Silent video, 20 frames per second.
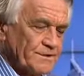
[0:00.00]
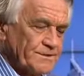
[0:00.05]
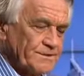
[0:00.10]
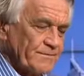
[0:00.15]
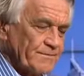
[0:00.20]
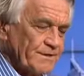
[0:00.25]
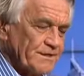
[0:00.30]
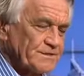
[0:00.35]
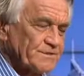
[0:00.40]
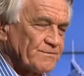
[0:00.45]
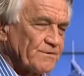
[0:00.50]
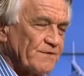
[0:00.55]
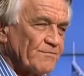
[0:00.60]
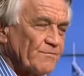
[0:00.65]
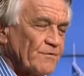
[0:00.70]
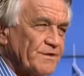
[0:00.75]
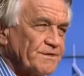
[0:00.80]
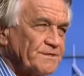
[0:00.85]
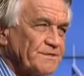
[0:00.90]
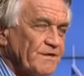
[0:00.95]
is the biggest one?
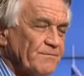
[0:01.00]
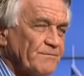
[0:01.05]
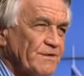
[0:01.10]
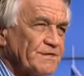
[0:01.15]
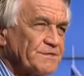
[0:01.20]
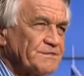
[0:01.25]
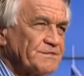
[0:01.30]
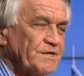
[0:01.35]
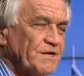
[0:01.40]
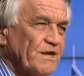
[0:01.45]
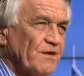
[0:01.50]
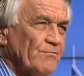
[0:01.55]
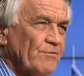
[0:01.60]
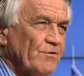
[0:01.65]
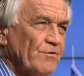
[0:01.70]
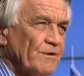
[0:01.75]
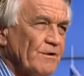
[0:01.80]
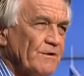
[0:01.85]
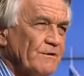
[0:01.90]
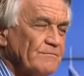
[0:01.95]
What is their biggest sticking
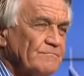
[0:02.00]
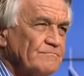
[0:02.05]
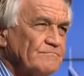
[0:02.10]
point?